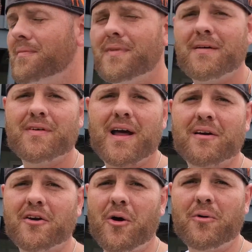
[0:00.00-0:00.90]
They've got a
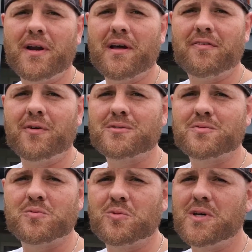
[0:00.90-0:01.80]
coating that feels
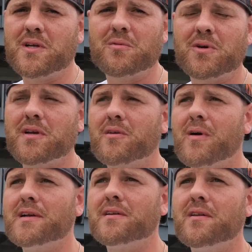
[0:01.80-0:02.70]
really, really
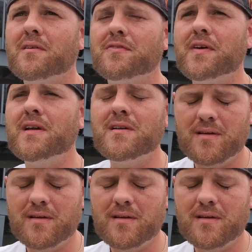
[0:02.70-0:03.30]
great to their feet.